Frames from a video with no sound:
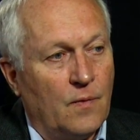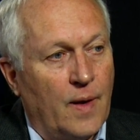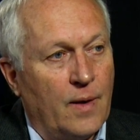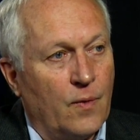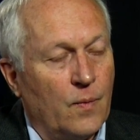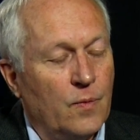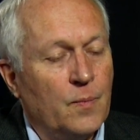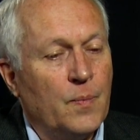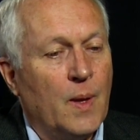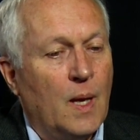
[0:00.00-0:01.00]
out of the
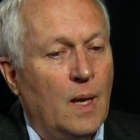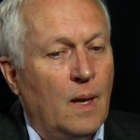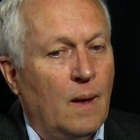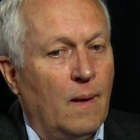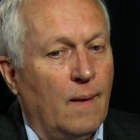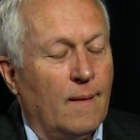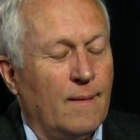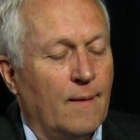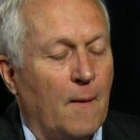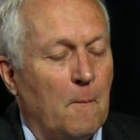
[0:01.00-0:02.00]
room
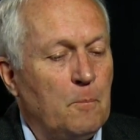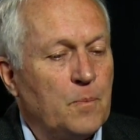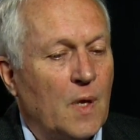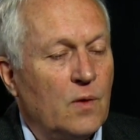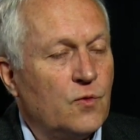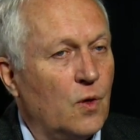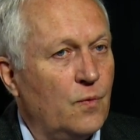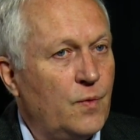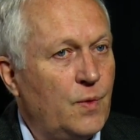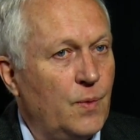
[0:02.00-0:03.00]
and
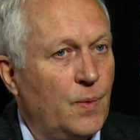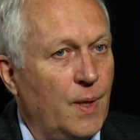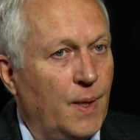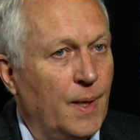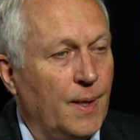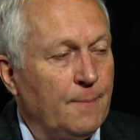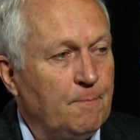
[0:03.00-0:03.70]
drove to the